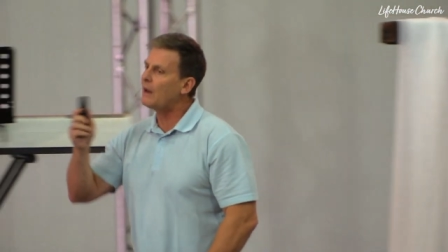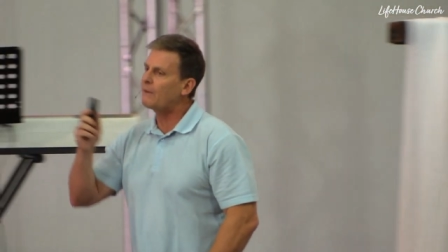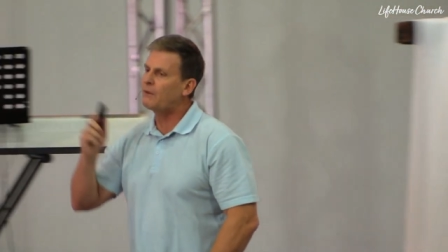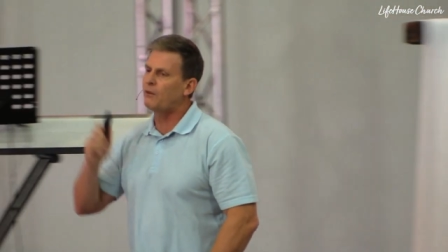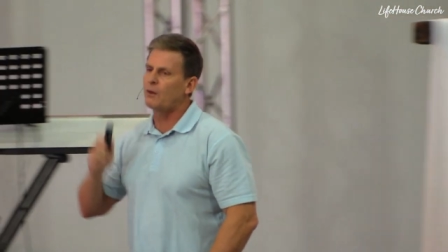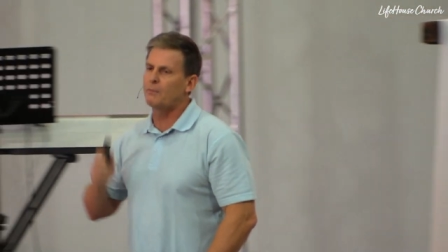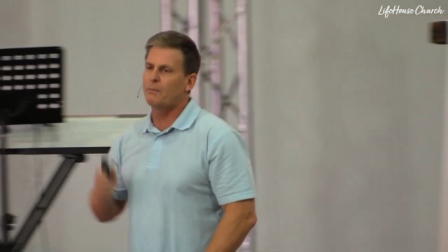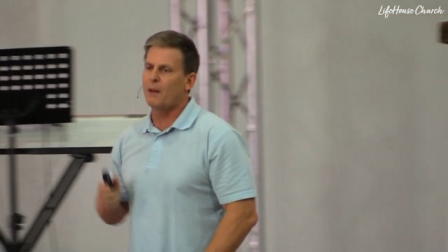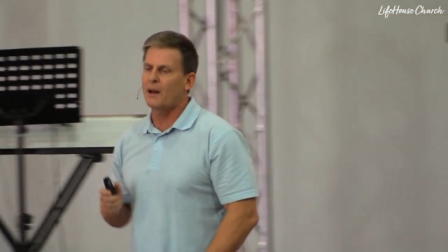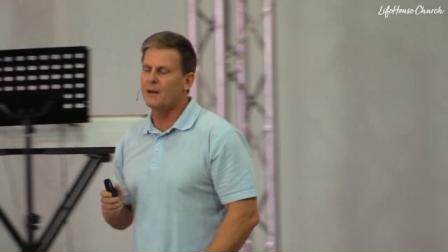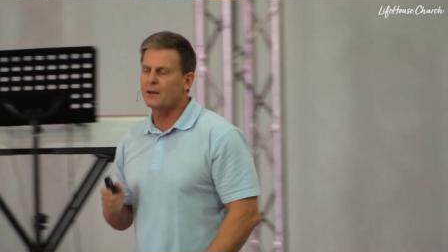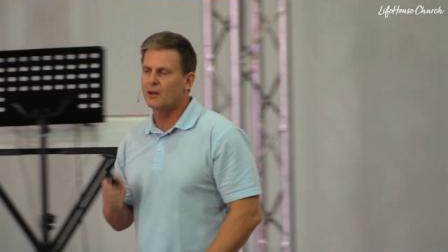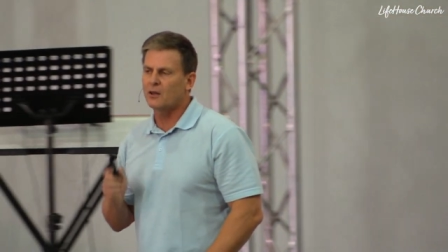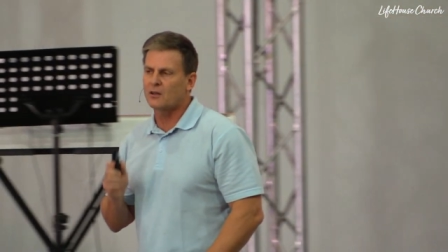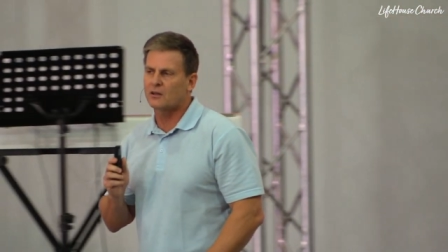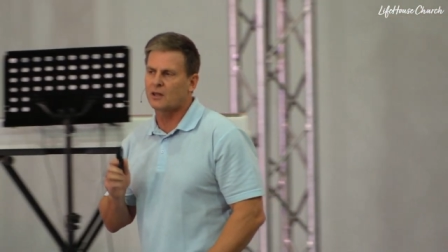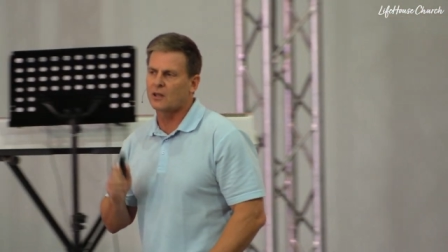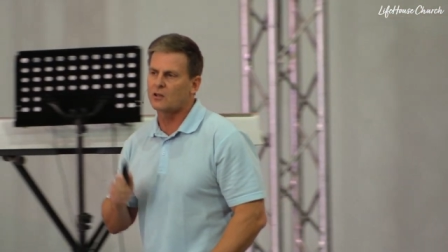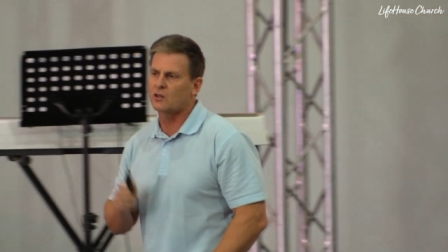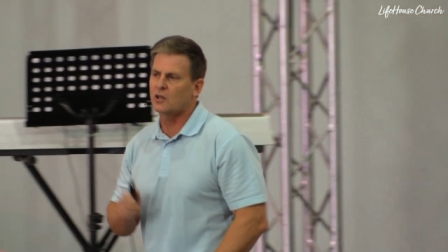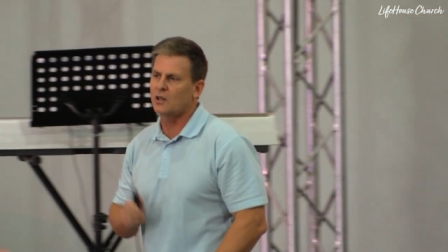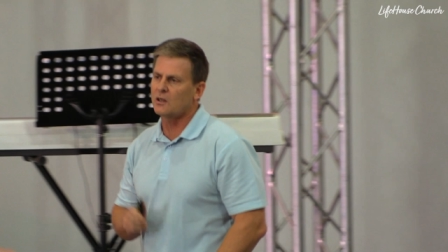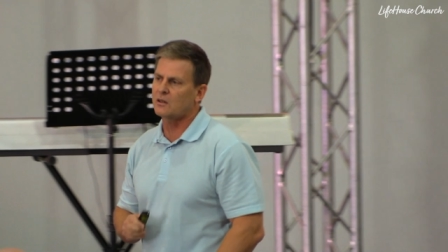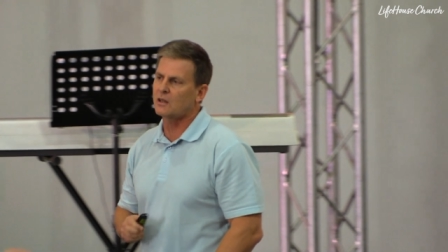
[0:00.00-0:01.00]
of abundance that
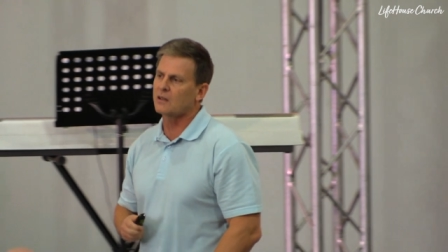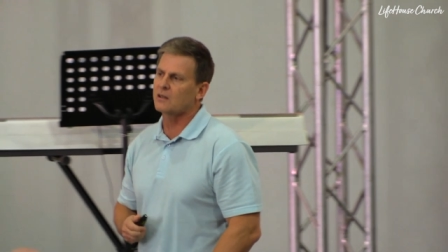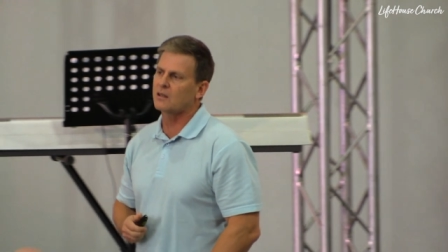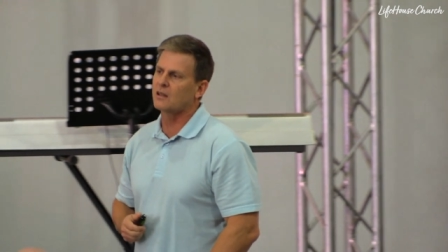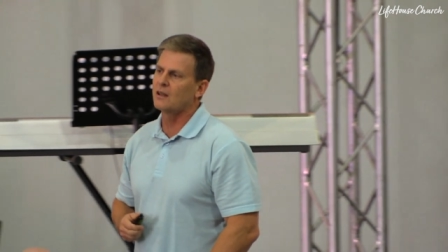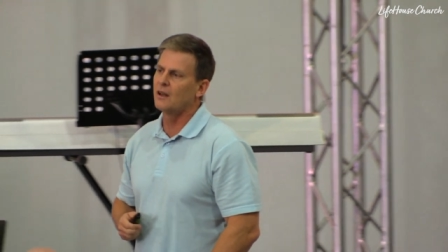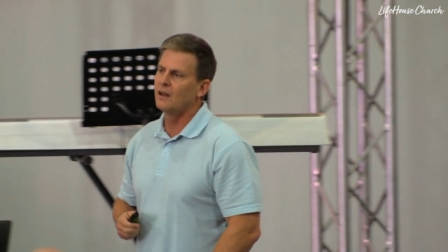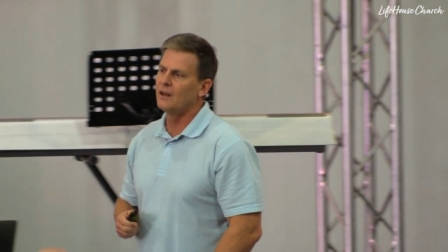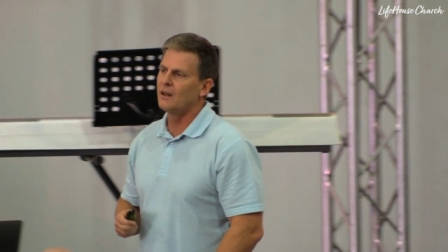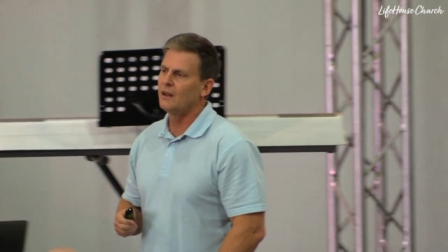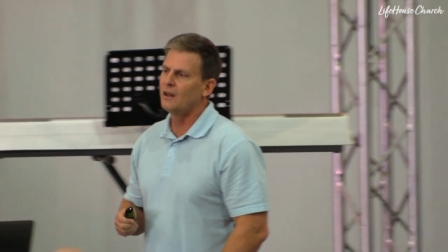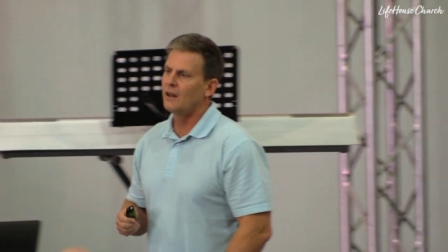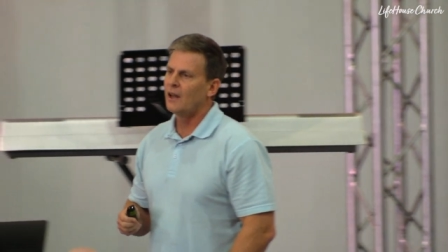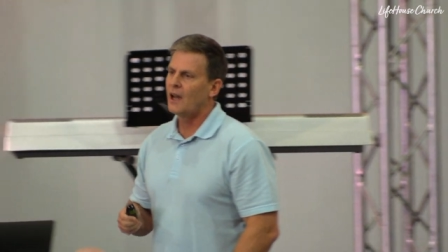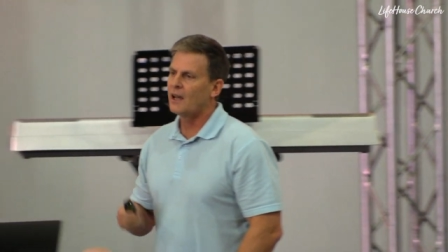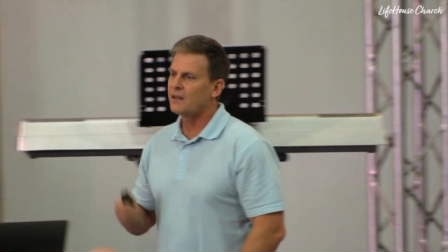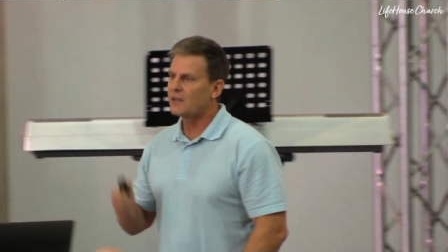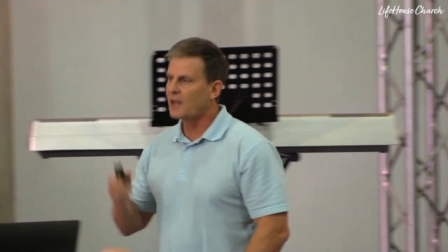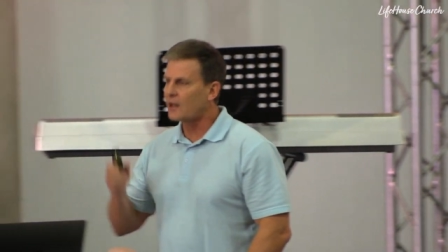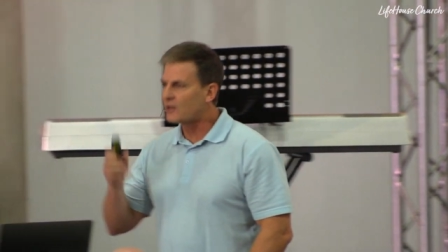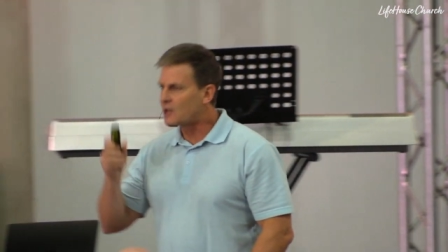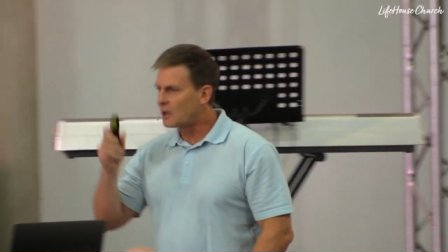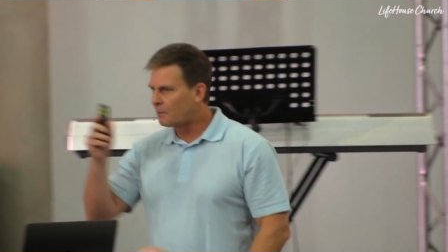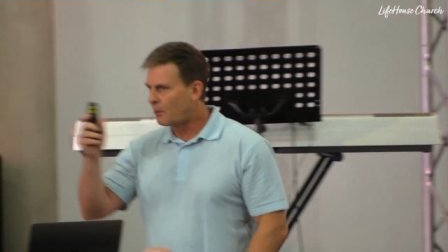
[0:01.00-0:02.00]
Jesus has
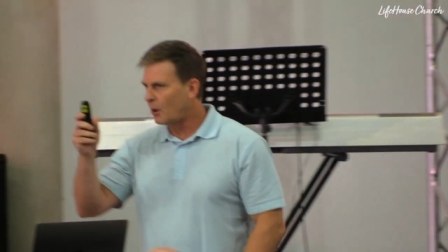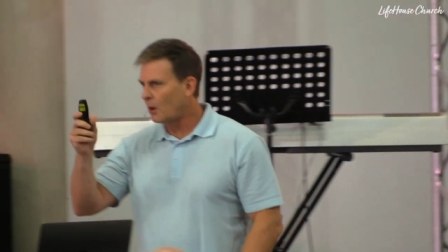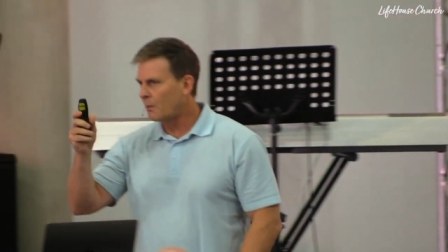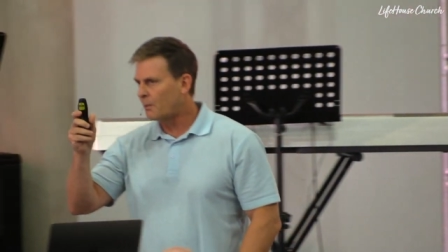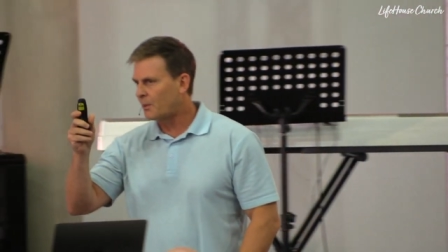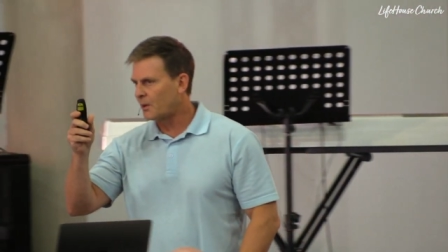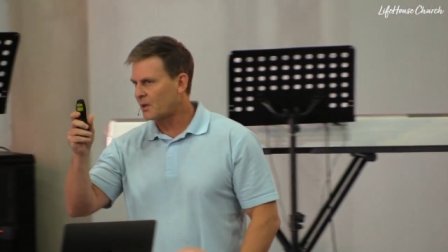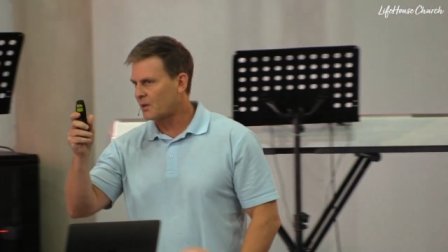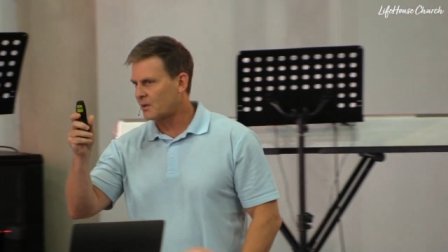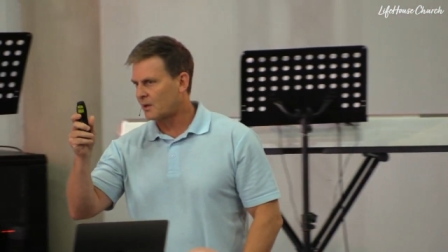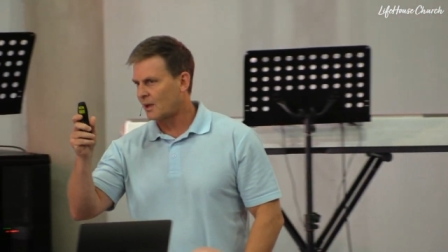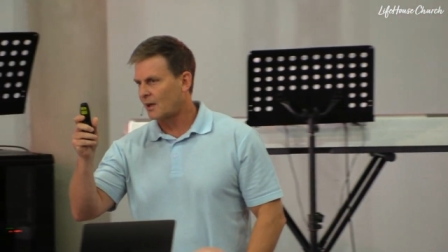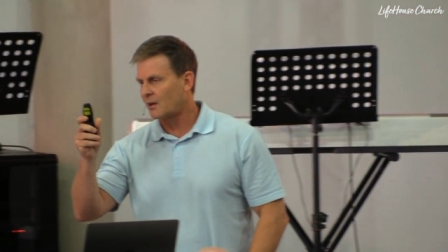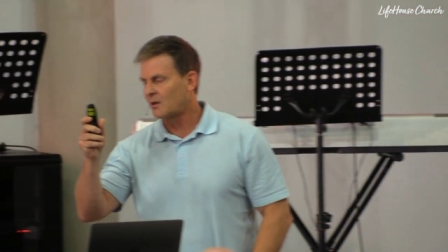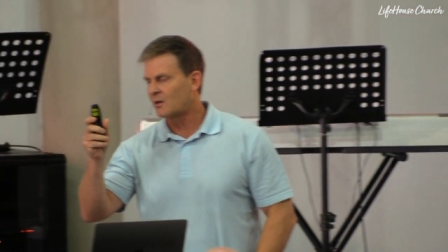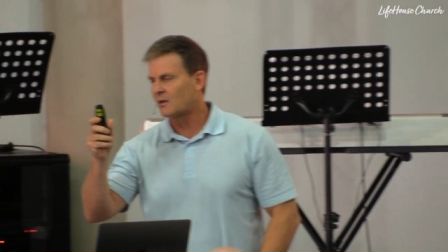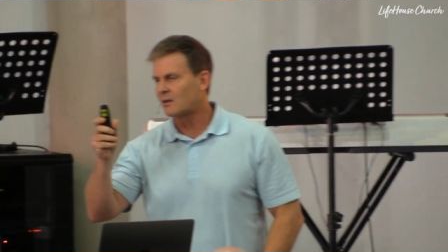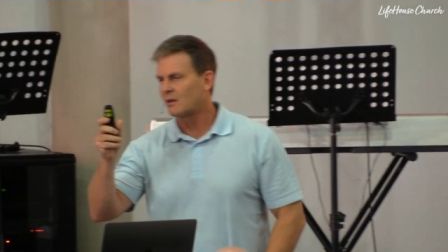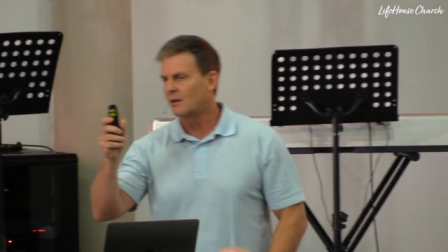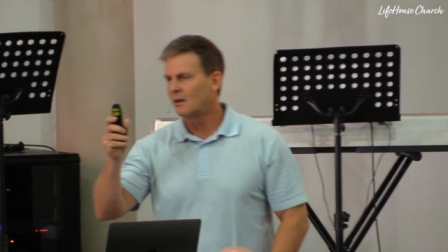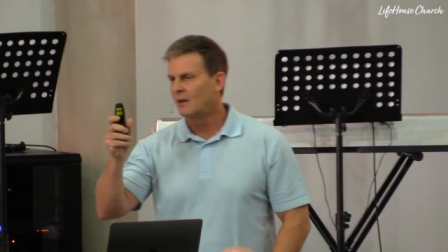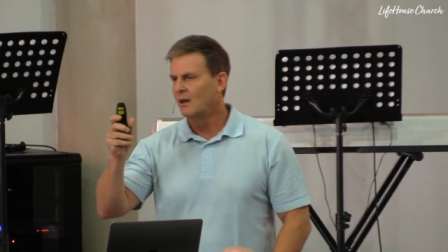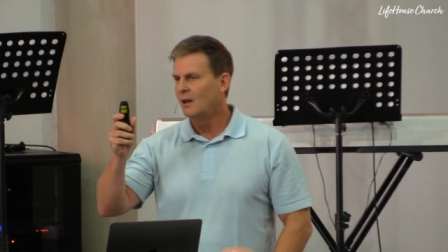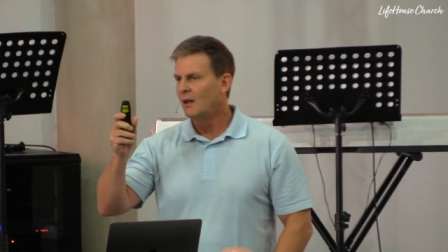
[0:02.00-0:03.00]
actually purposed us.
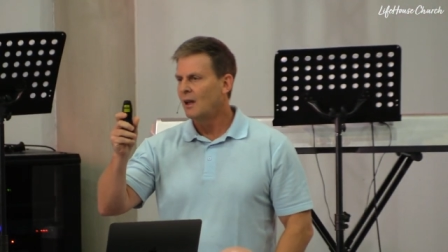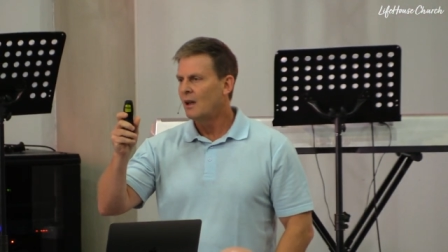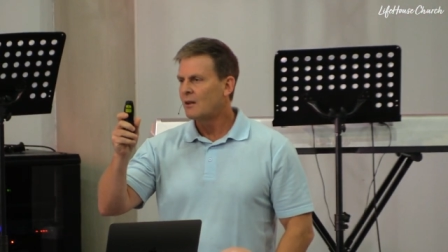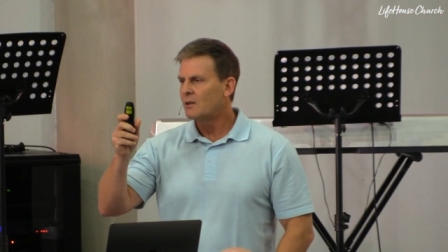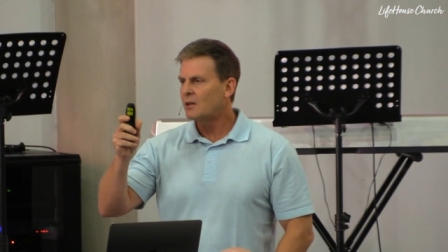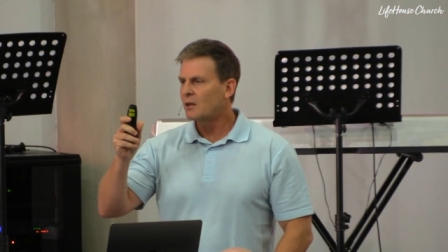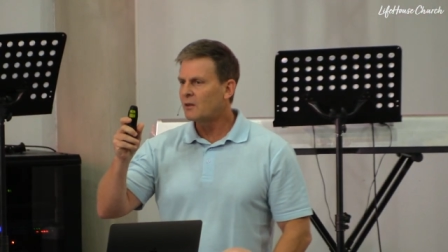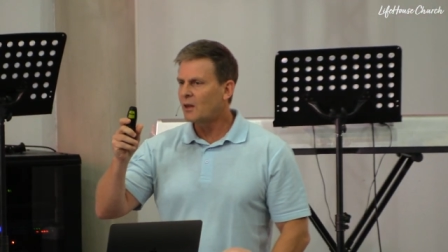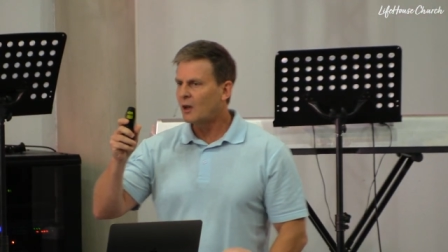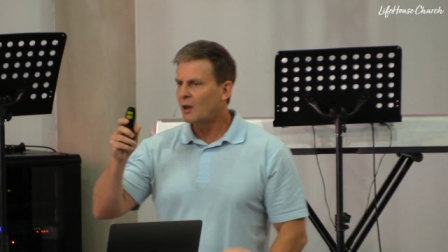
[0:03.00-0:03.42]
So the